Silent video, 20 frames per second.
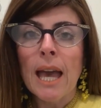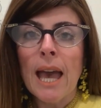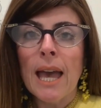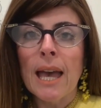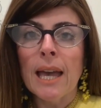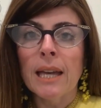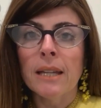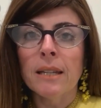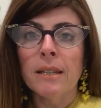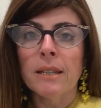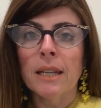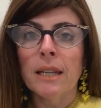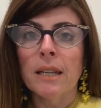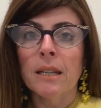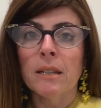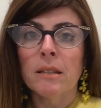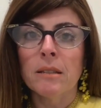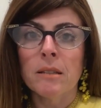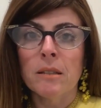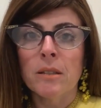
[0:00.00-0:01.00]
and
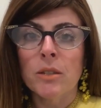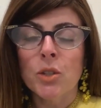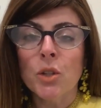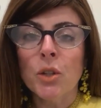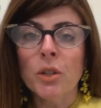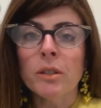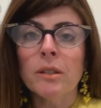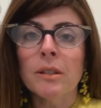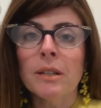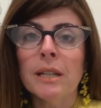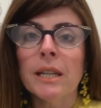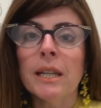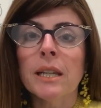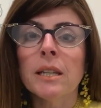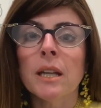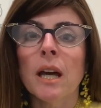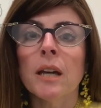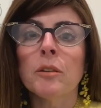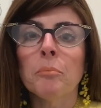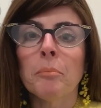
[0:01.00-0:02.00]
it's certainly
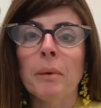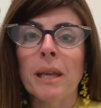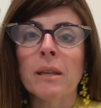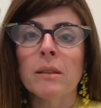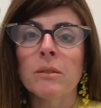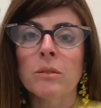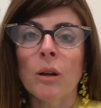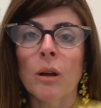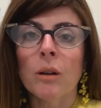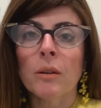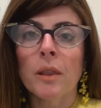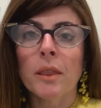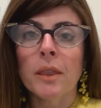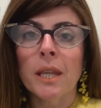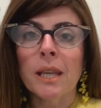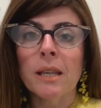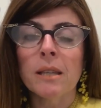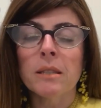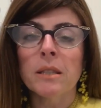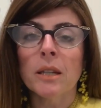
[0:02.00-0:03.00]
not based on
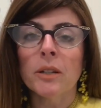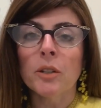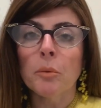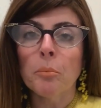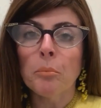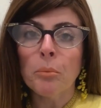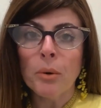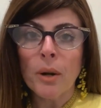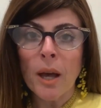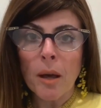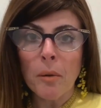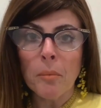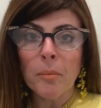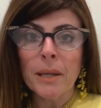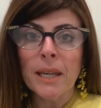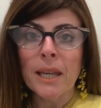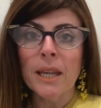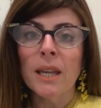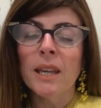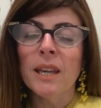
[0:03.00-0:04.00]
things that are
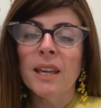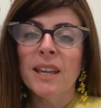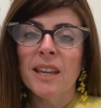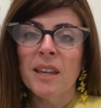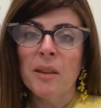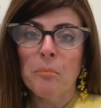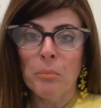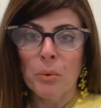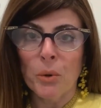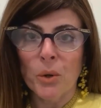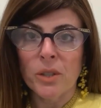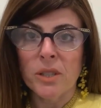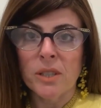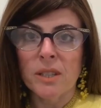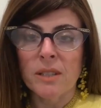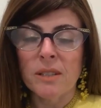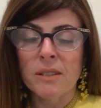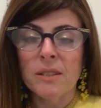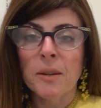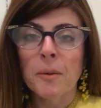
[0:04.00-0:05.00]
probably
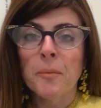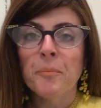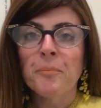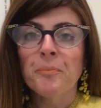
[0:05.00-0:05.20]
important.